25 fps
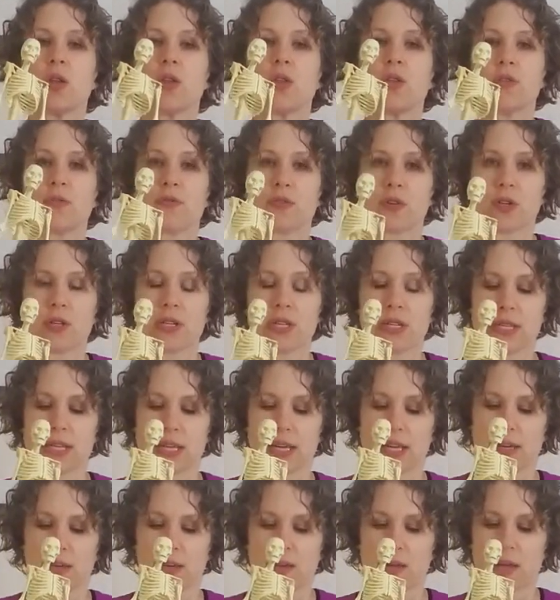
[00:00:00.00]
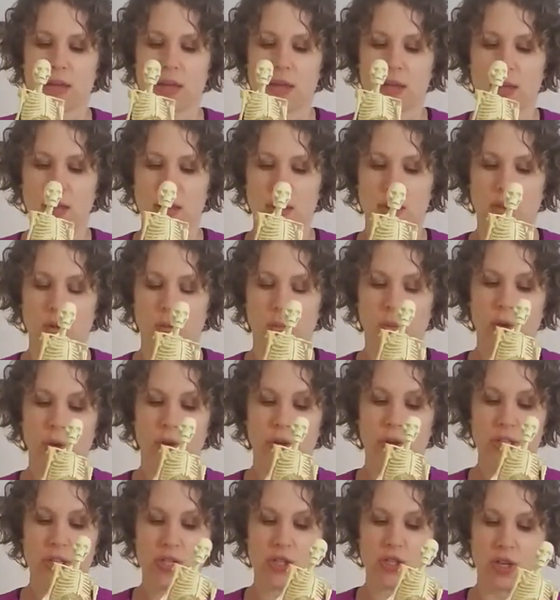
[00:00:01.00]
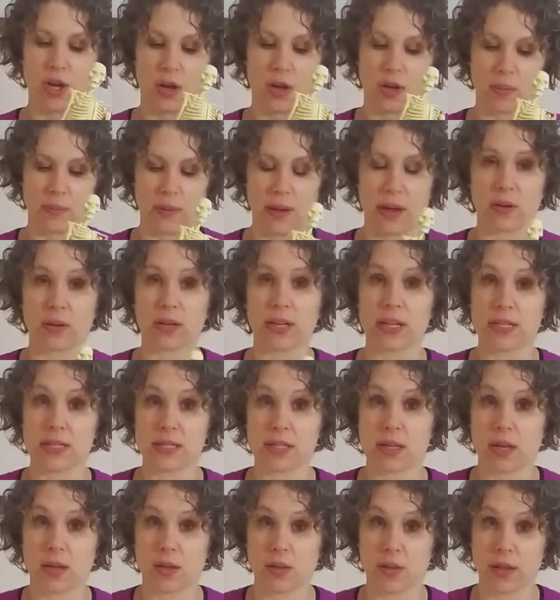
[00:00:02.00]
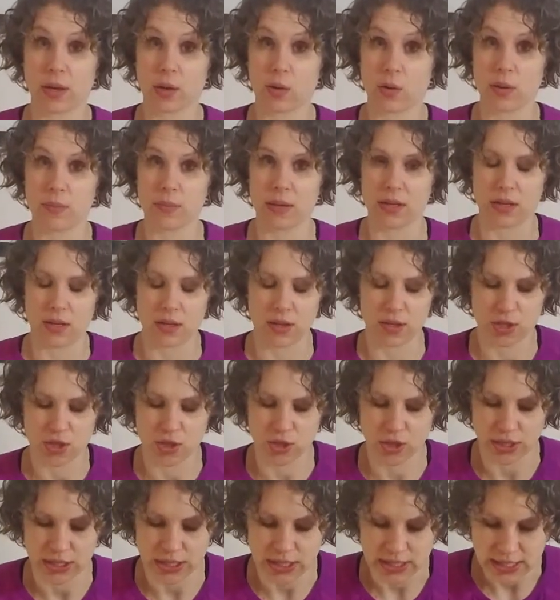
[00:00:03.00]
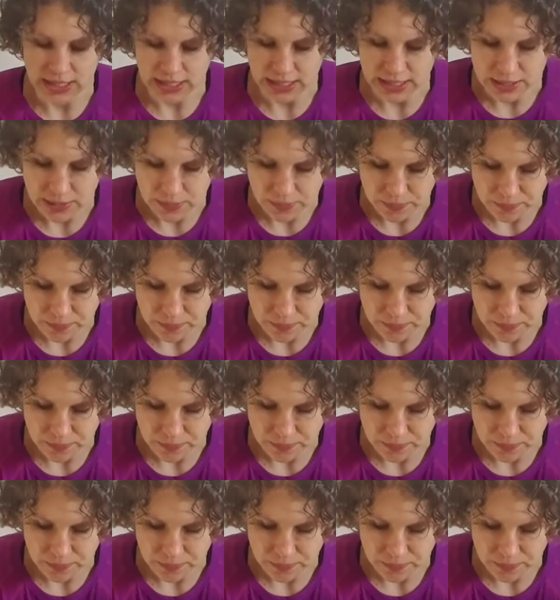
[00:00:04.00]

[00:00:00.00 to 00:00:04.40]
The first thing that we're going to talk about is the equipment that you're going to need.